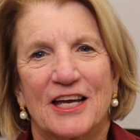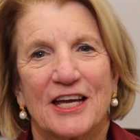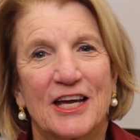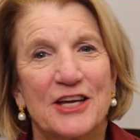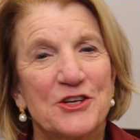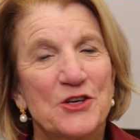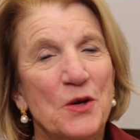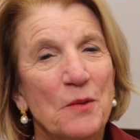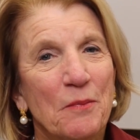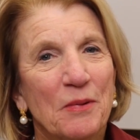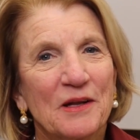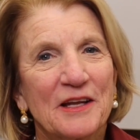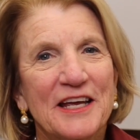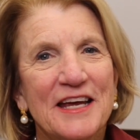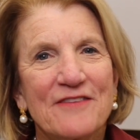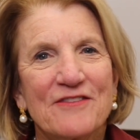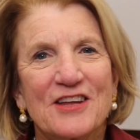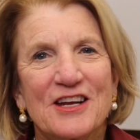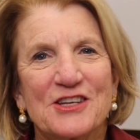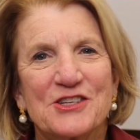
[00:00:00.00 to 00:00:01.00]
Can you
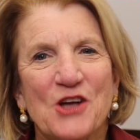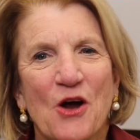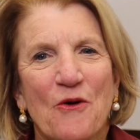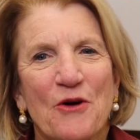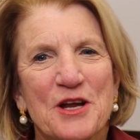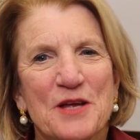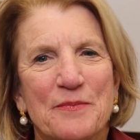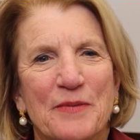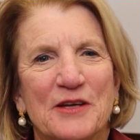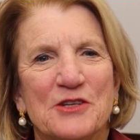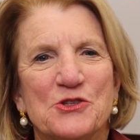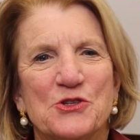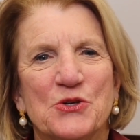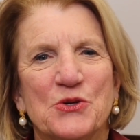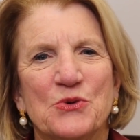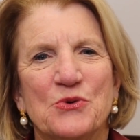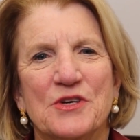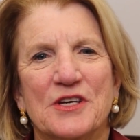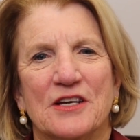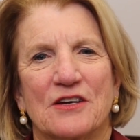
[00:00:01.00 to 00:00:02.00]
believe that it's already been
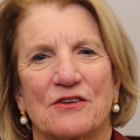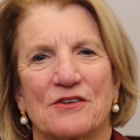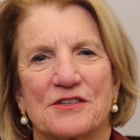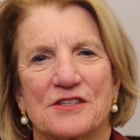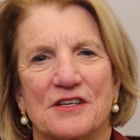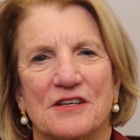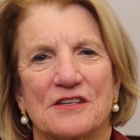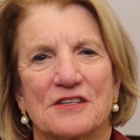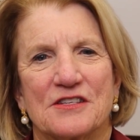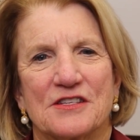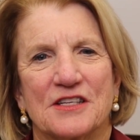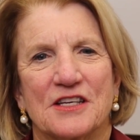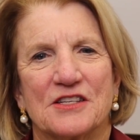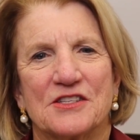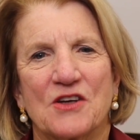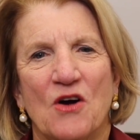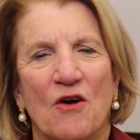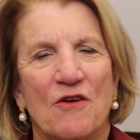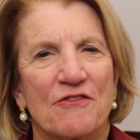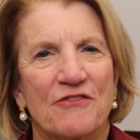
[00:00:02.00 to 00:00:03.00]
2 years
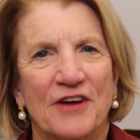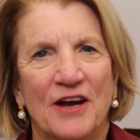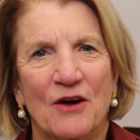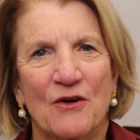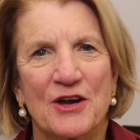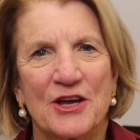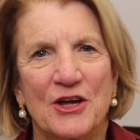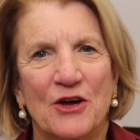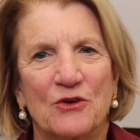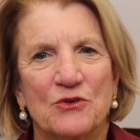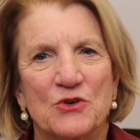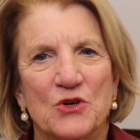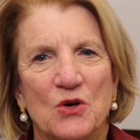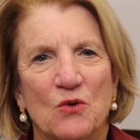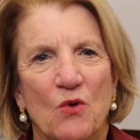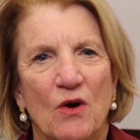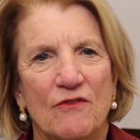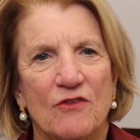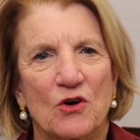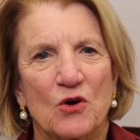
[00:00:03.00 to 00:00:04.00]
since our very own
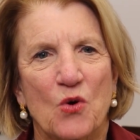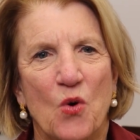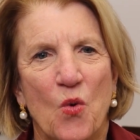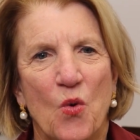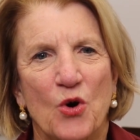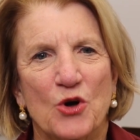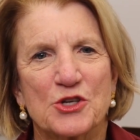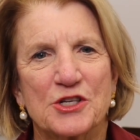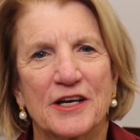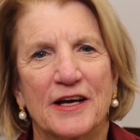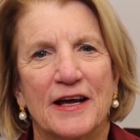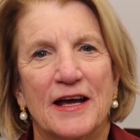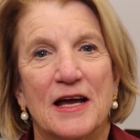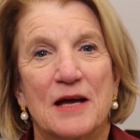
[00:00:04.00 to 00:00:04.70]
New River Gorge